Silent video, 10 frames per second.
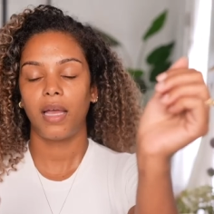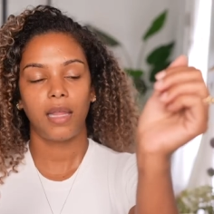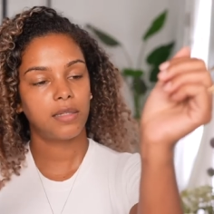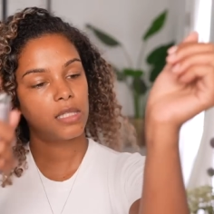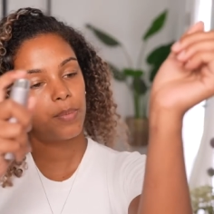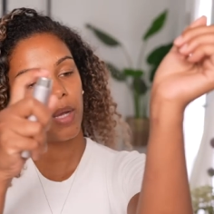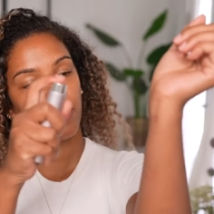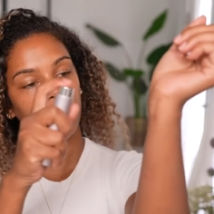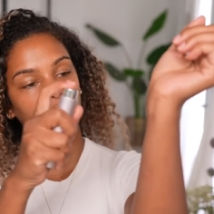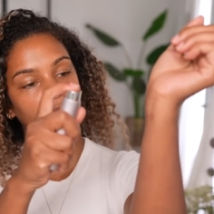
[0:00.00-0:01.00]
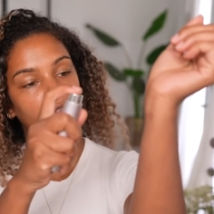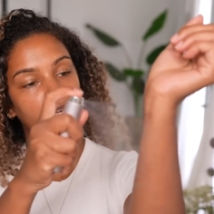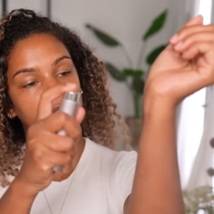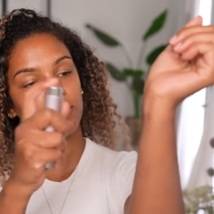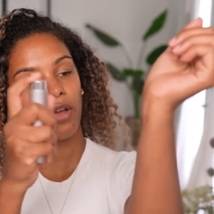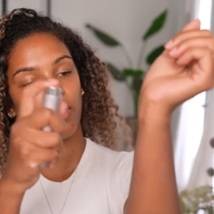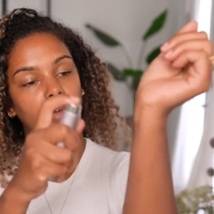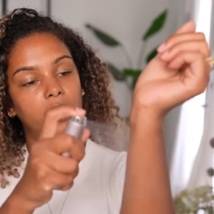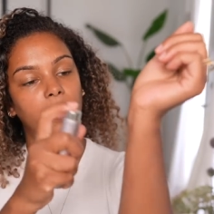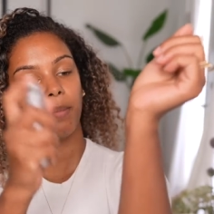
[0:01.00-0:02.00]
I like to spray my fragrance
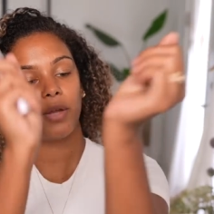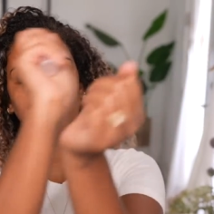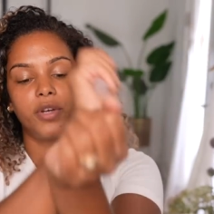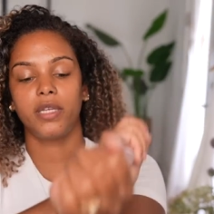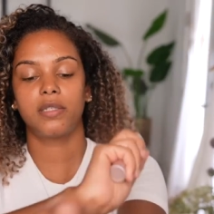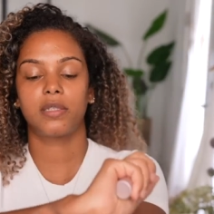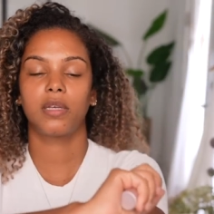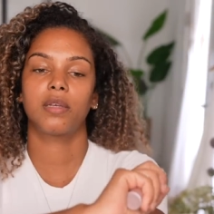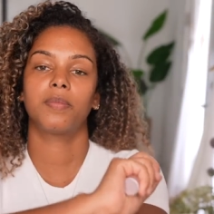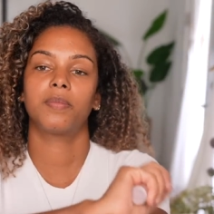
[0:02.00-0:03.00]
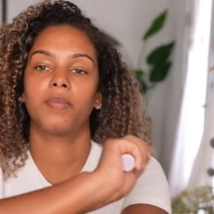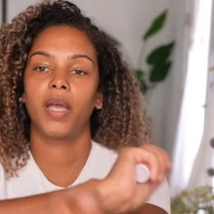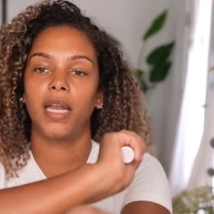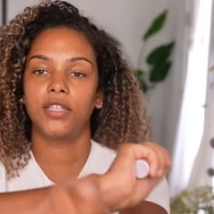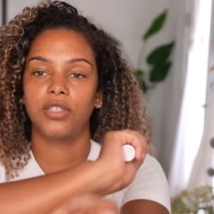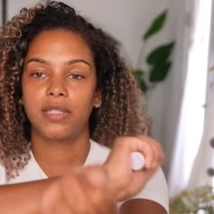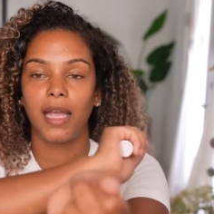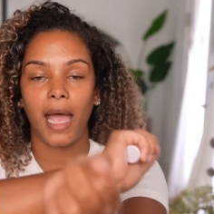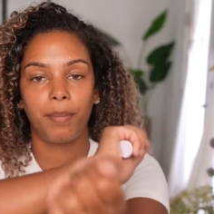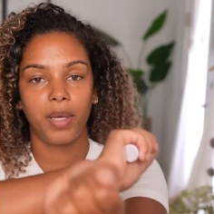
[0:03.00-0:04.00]
on my wrist and I just
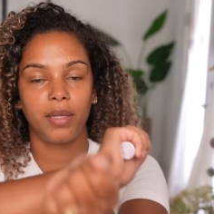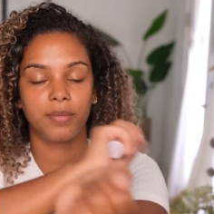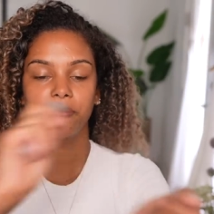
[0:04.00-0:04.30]
tap it.